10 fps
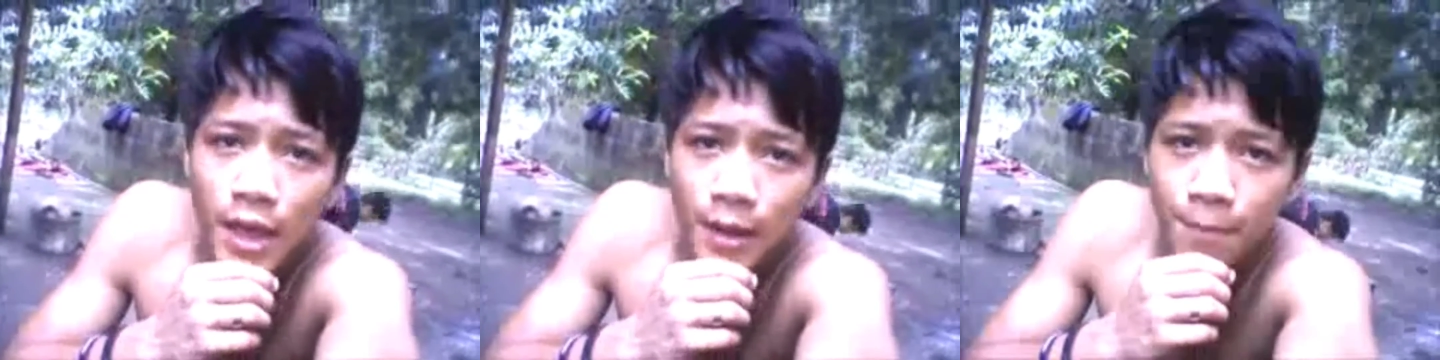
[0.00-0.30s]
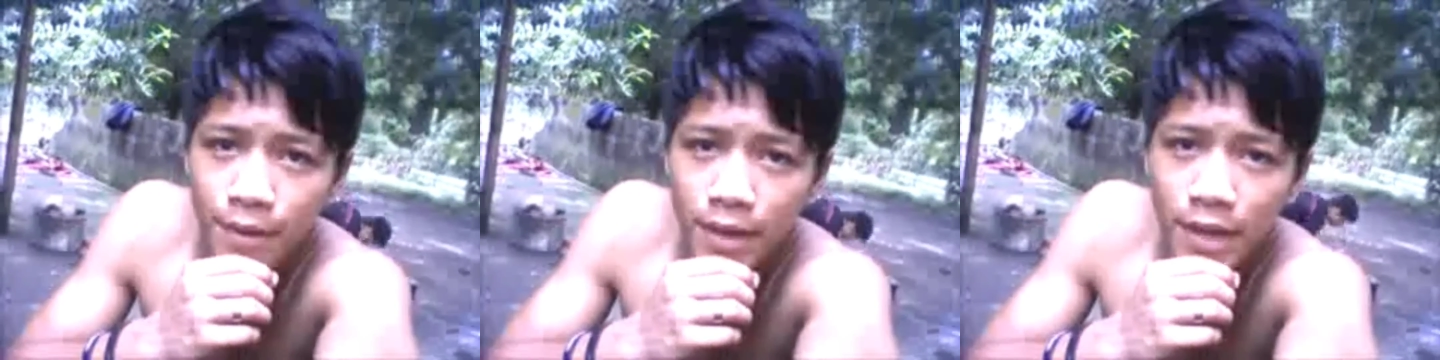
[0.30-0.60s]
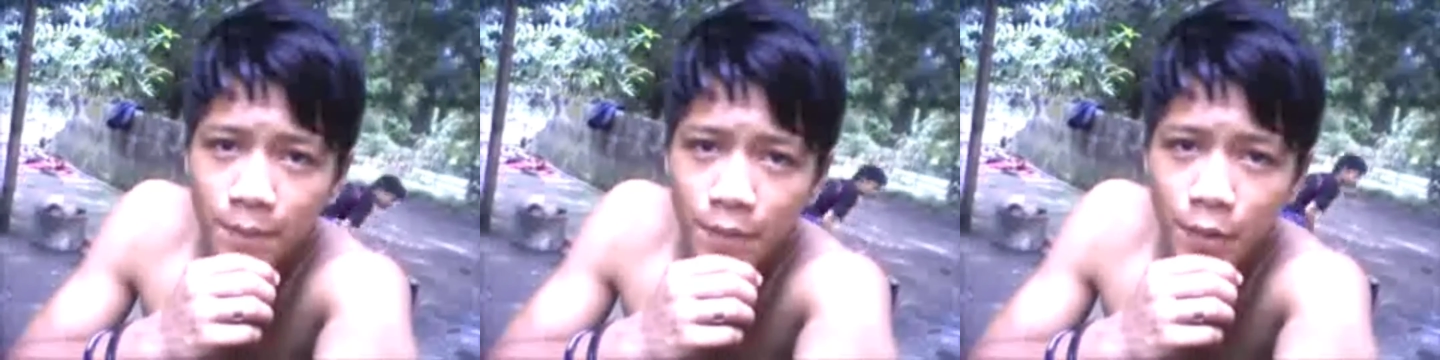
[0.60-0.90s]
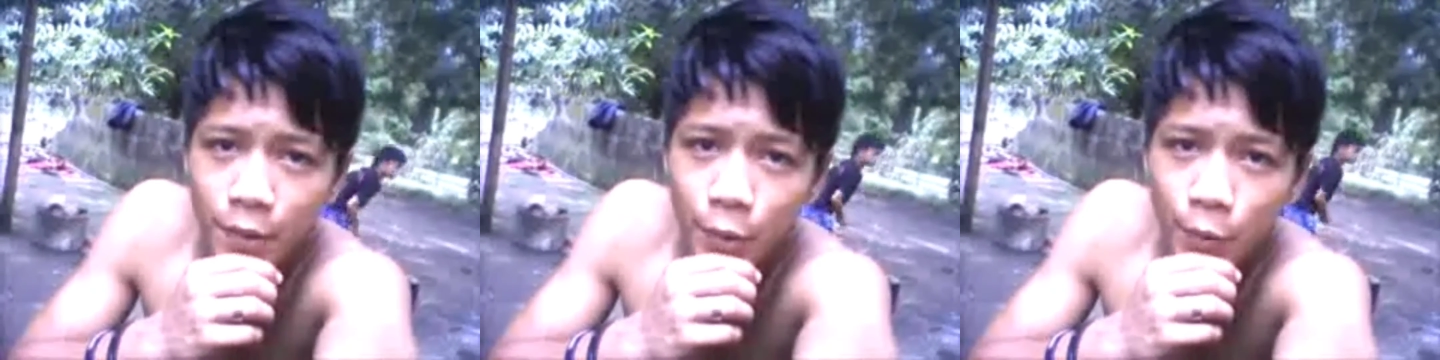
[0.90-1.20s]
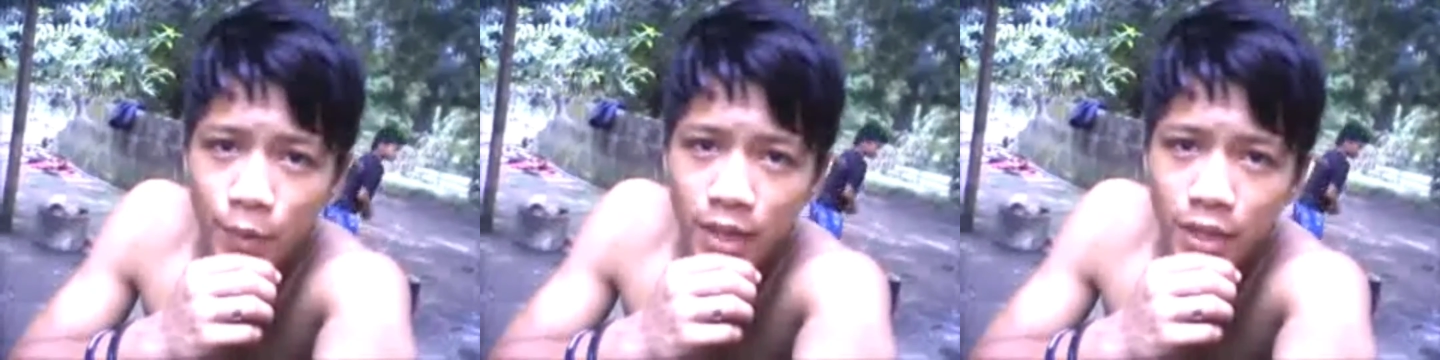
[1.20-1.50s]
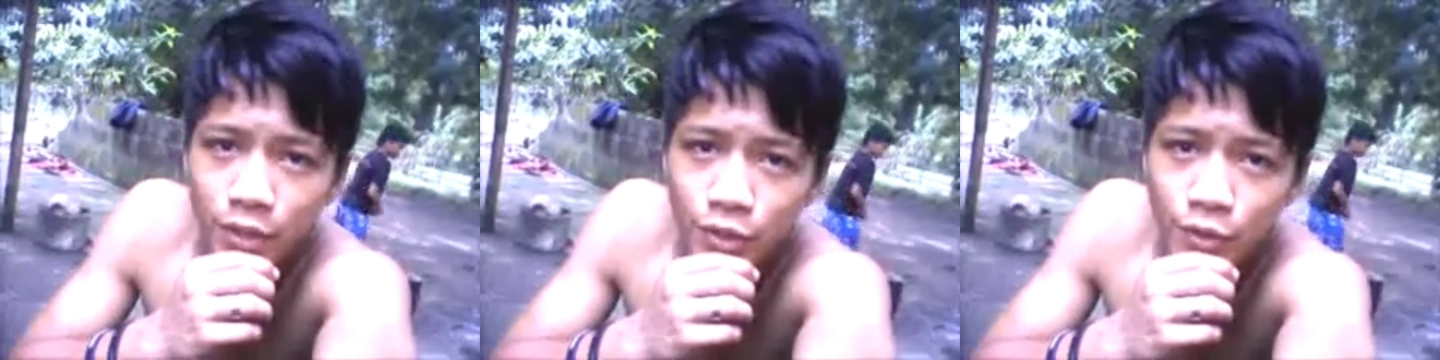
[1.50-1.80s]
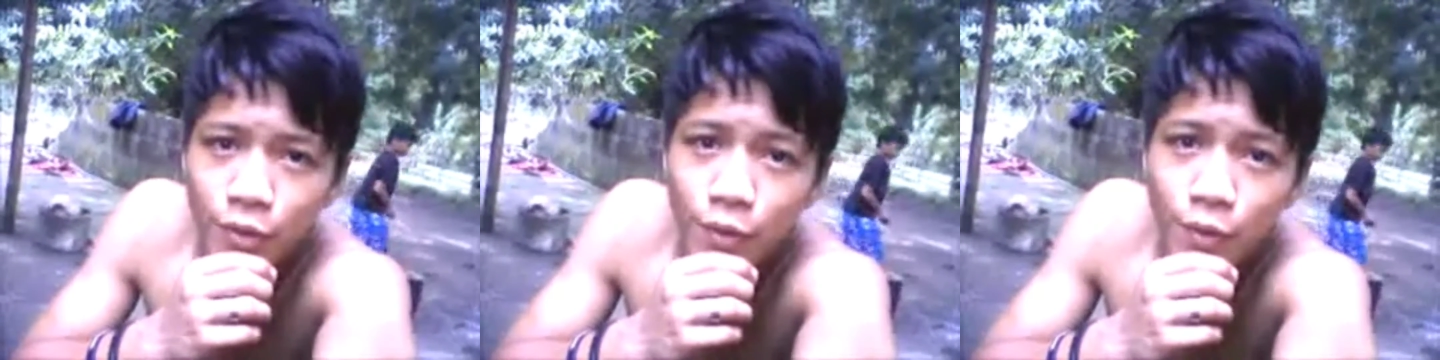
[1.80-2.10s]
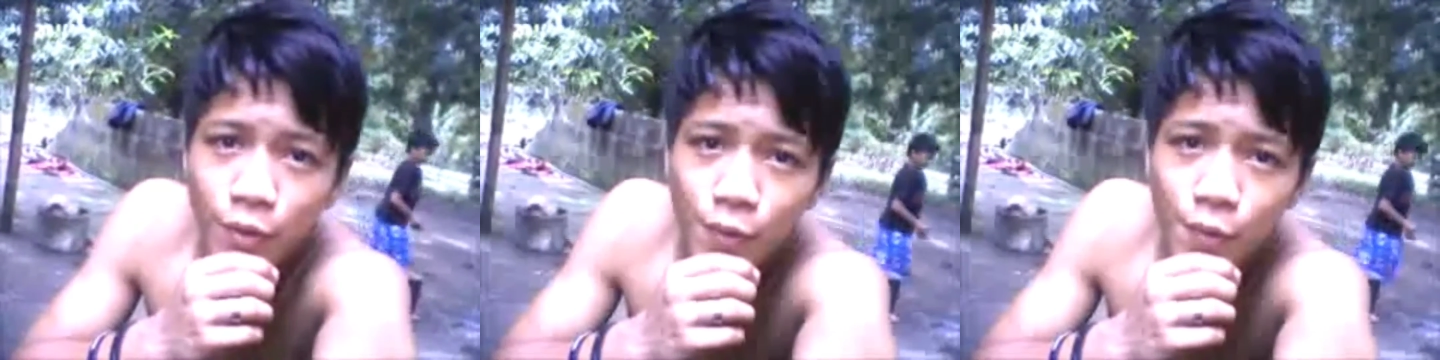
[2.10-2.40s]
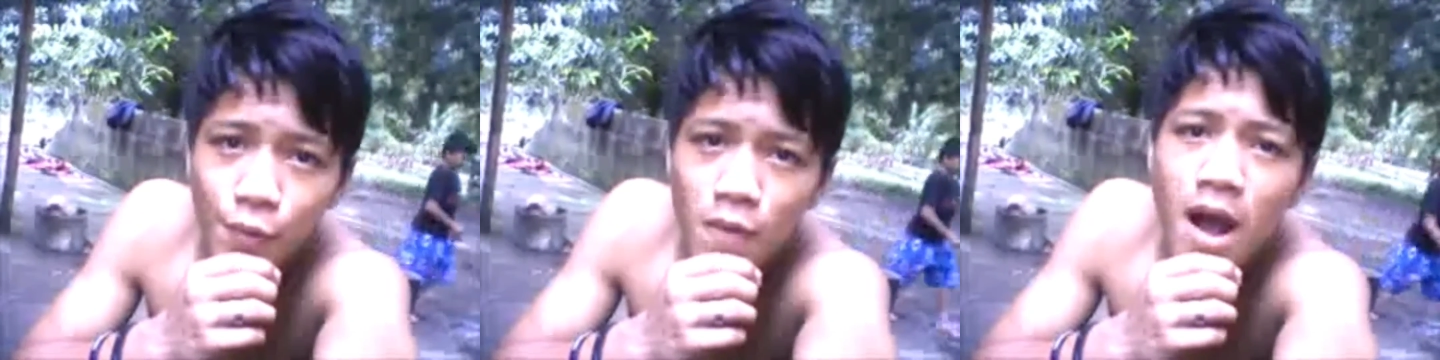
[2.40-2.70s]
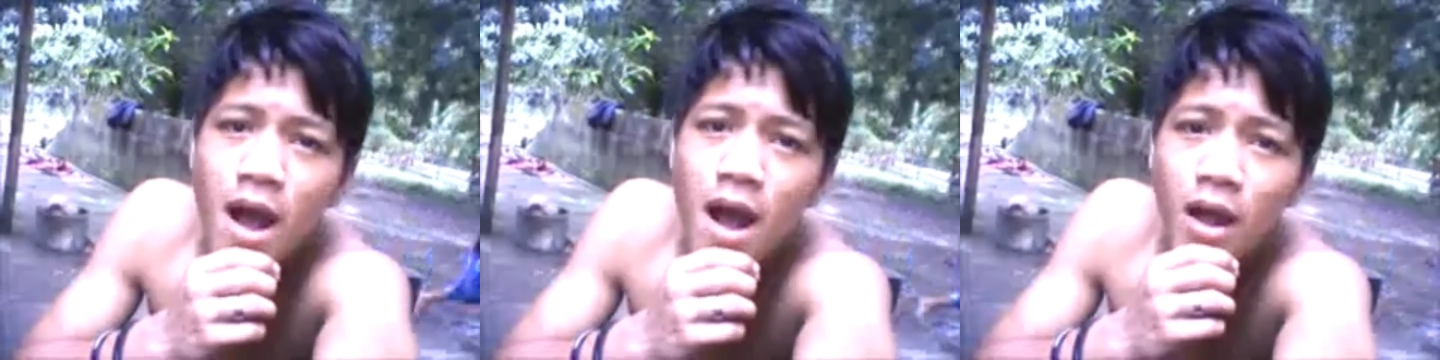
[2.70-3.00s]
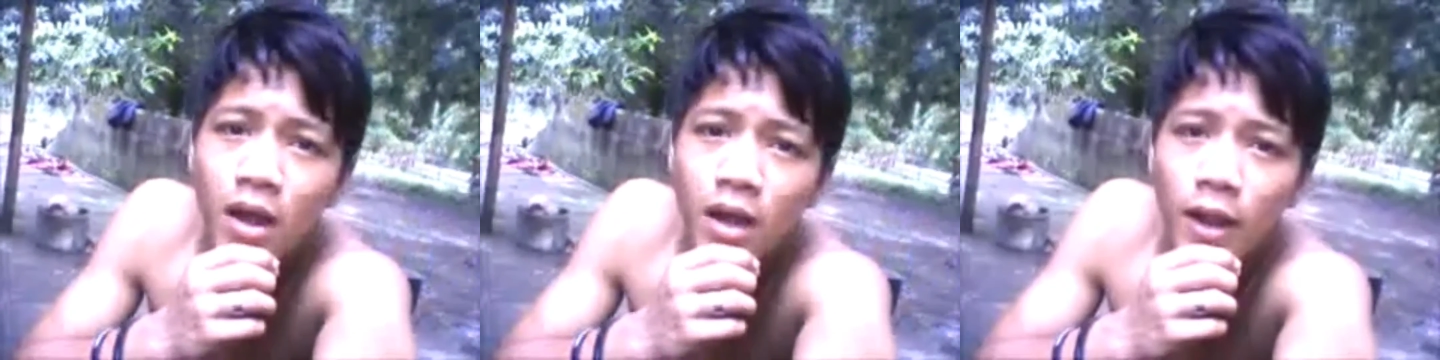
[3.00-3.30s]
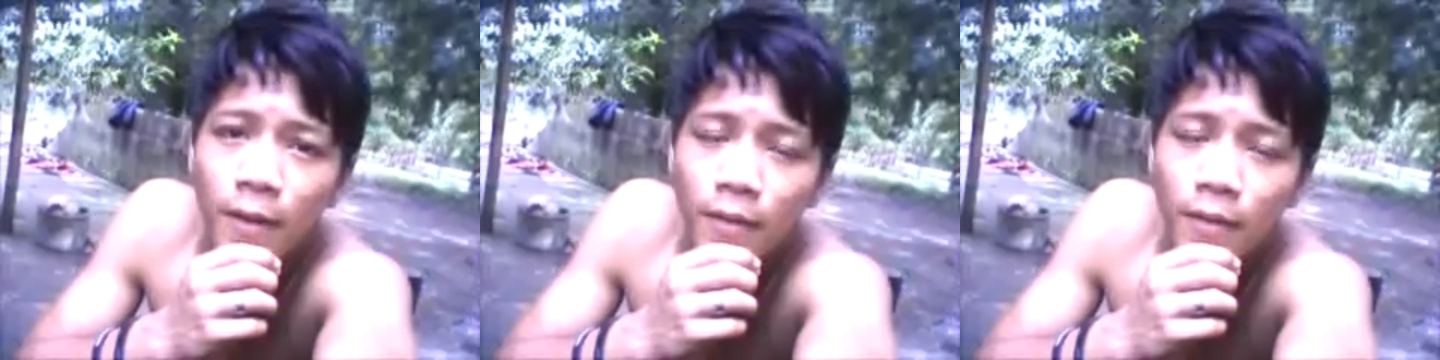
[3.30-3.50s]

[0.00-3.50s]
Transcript: Maybe when you are